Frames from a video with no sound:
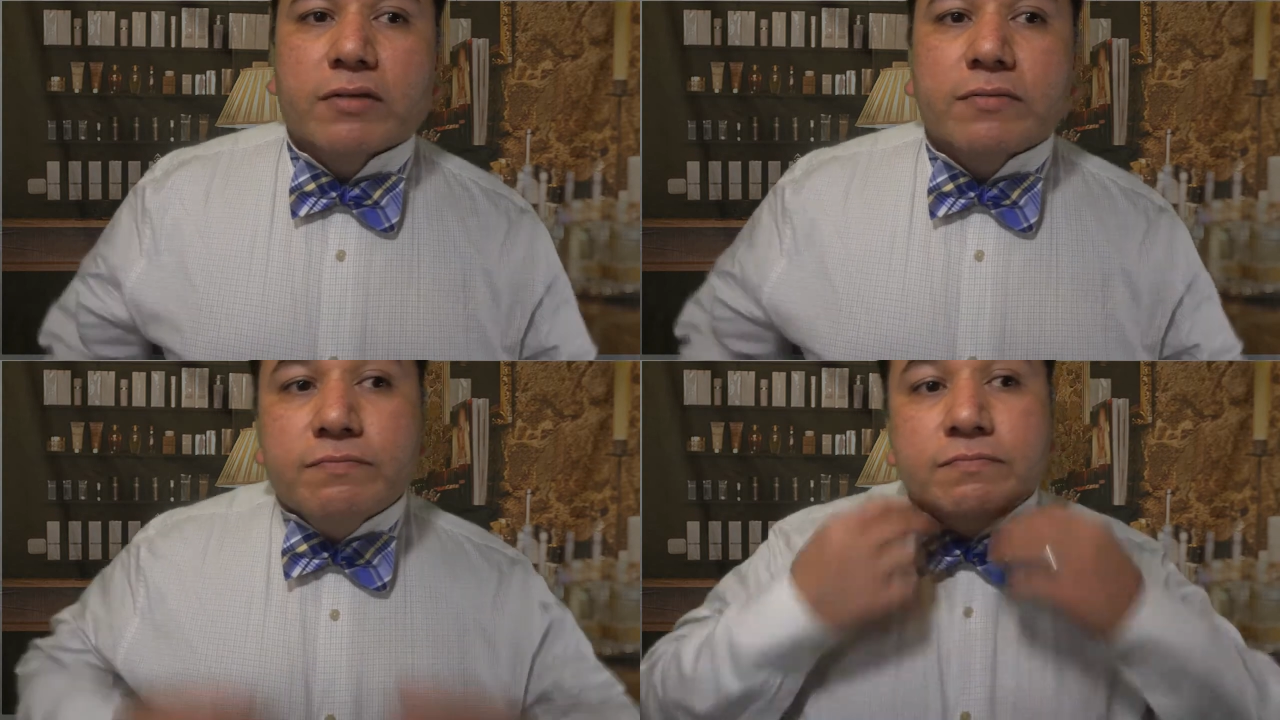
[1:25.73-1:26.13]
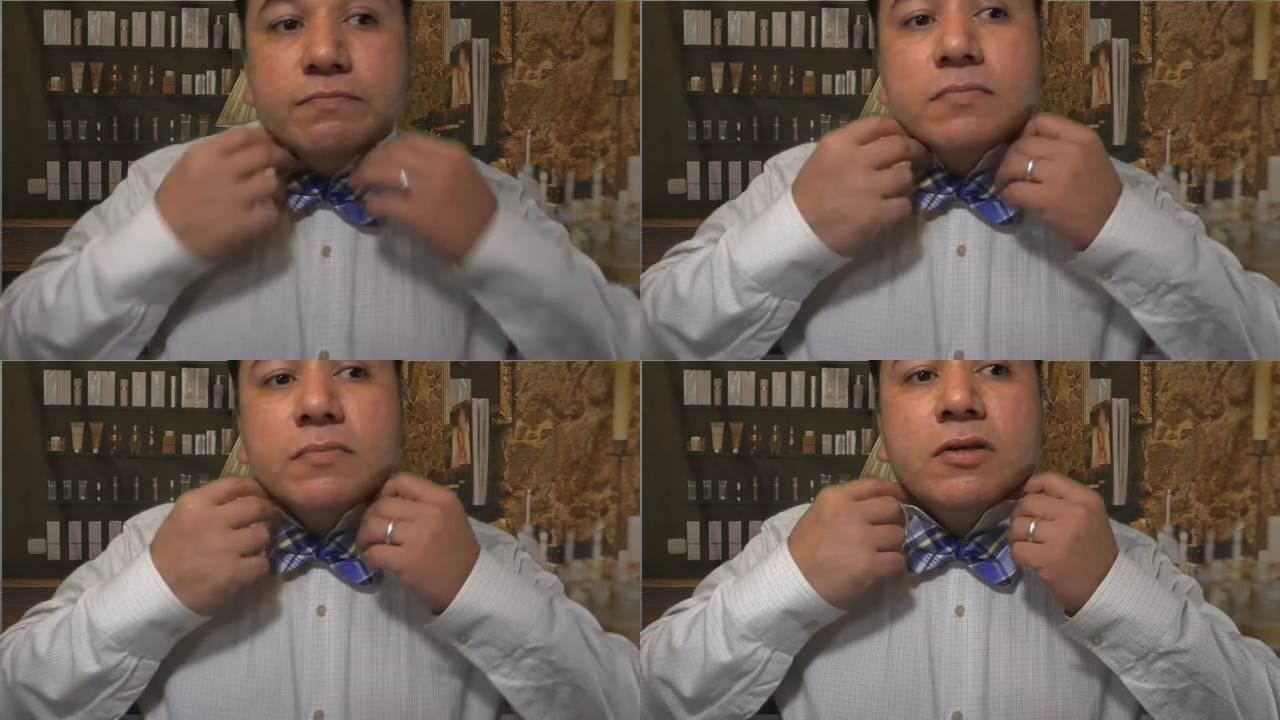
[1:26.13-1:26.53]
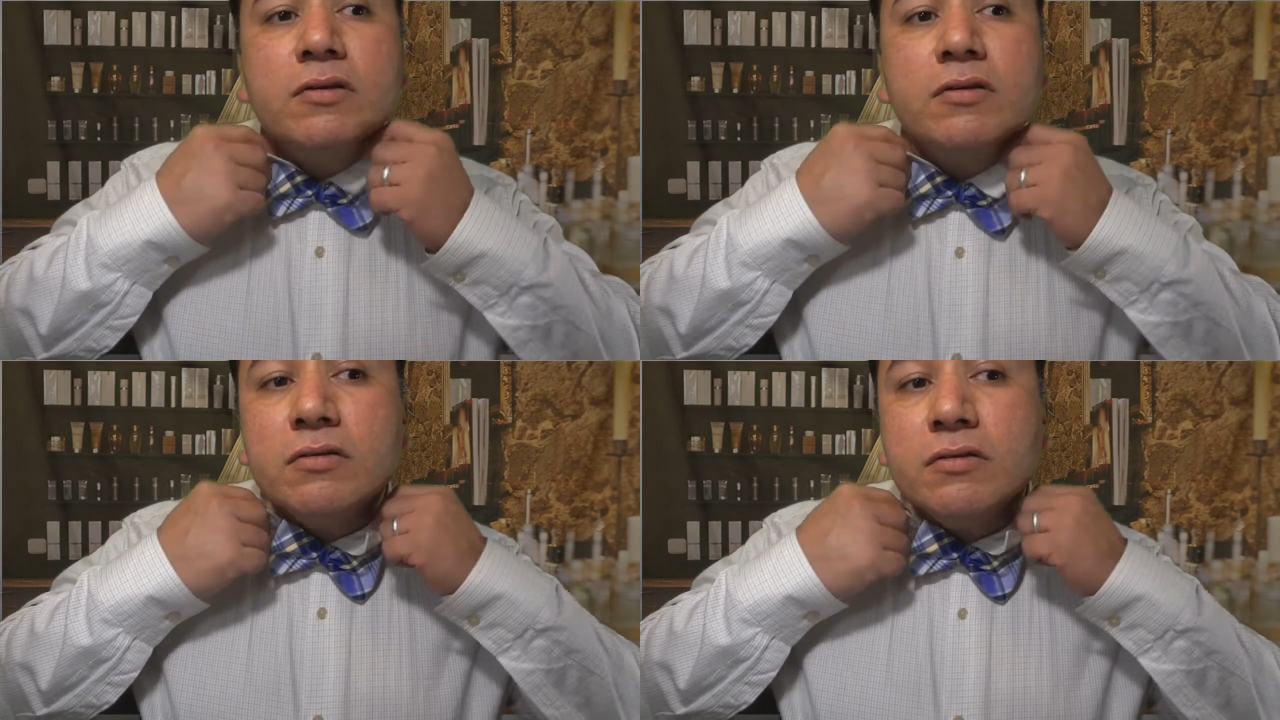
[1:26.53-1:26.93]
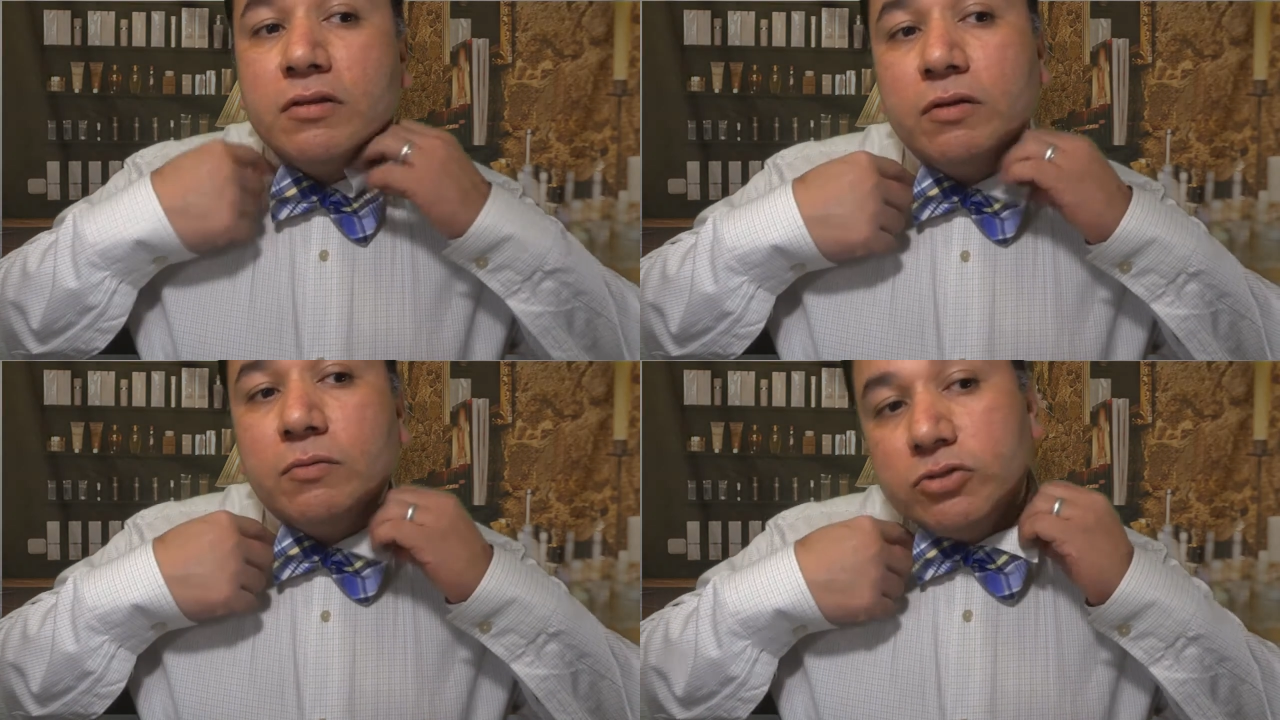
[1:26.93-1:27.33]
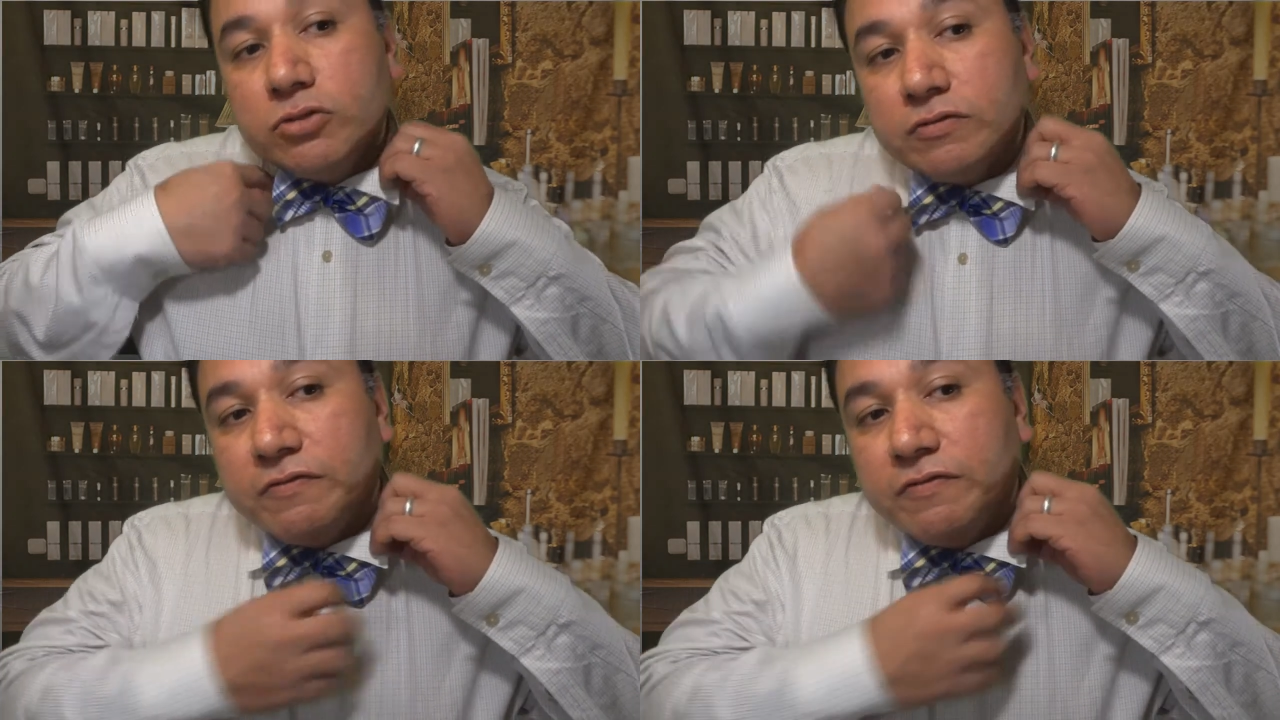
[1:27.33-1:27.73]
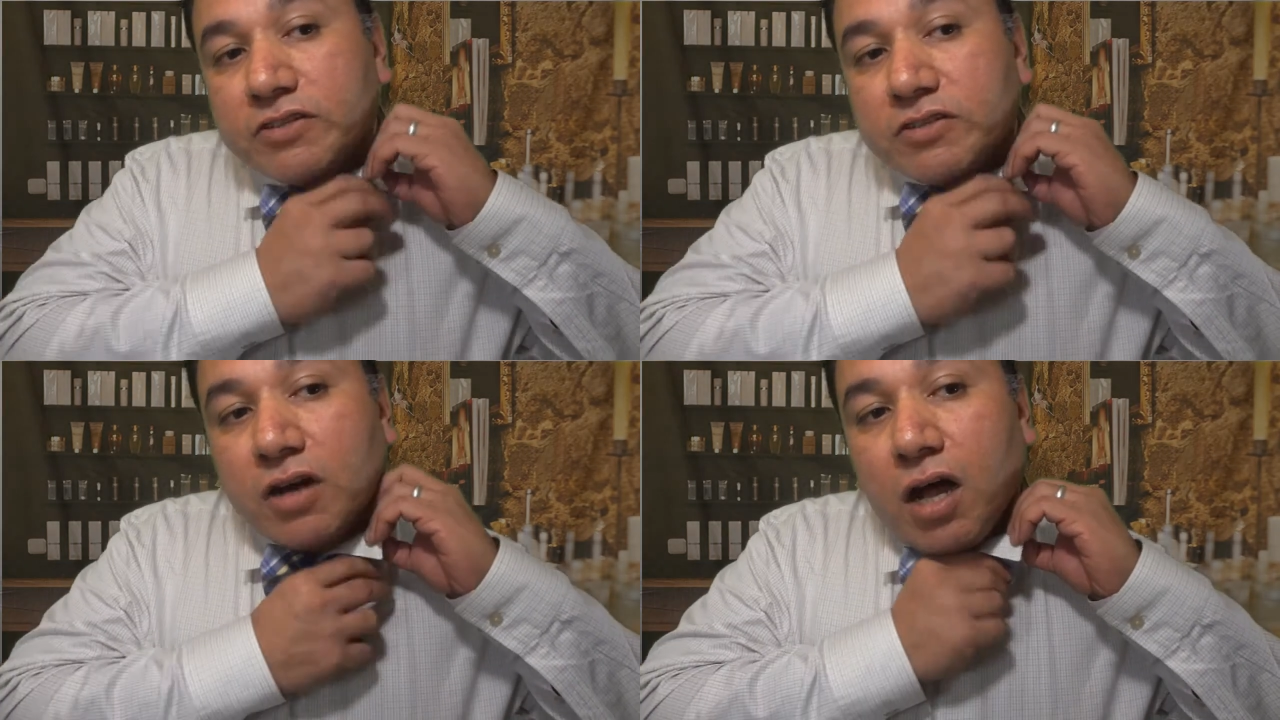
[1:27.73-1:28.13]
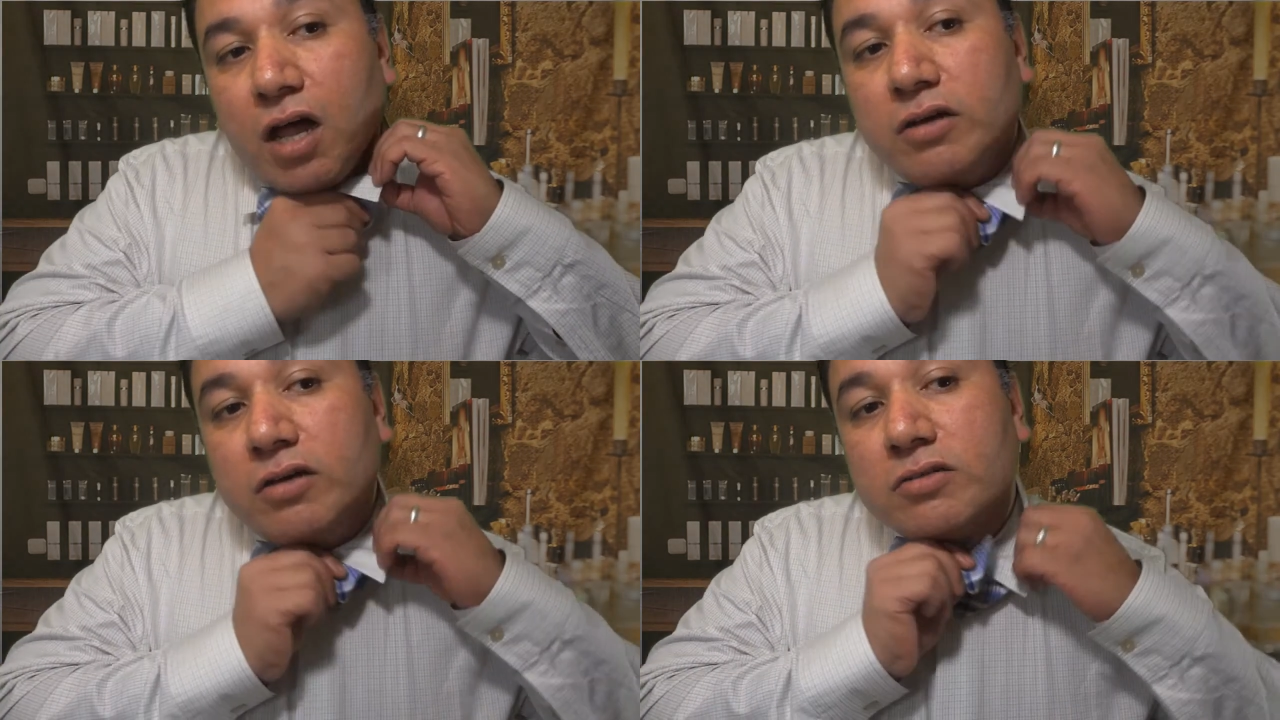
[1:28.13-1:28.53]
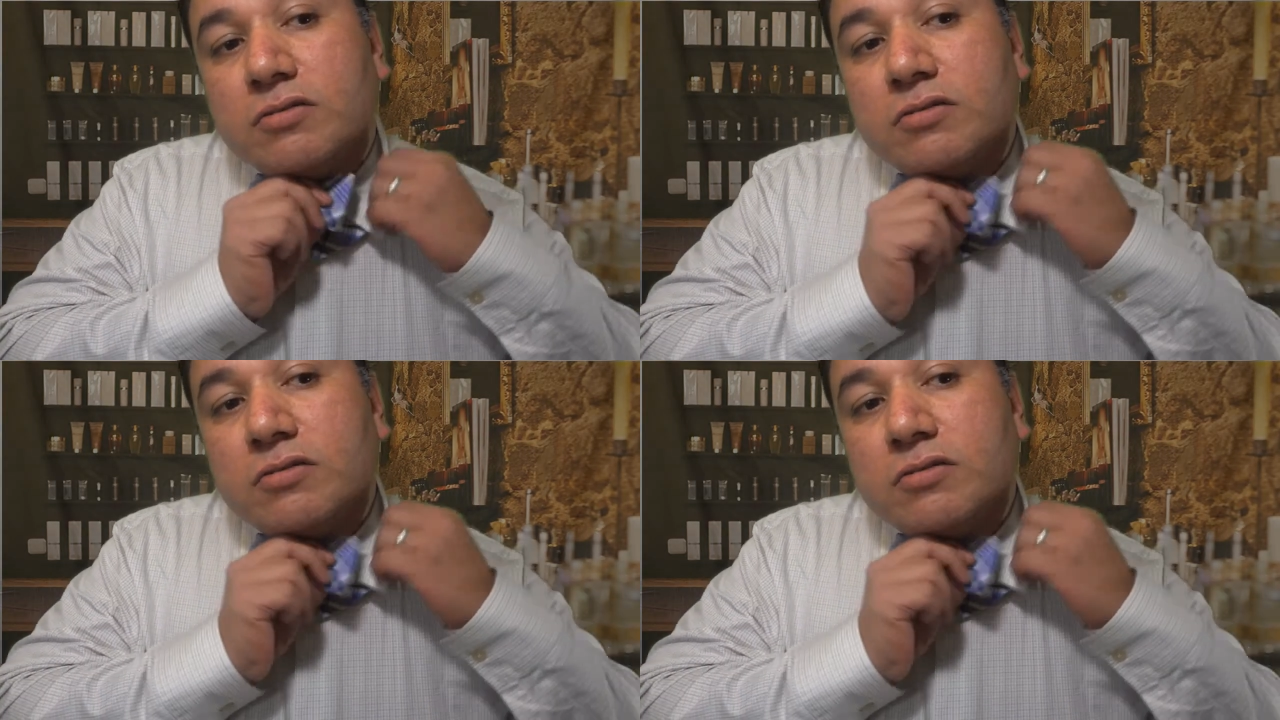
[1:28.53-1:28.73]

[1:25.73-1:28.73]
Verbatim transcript: it then we just fix the color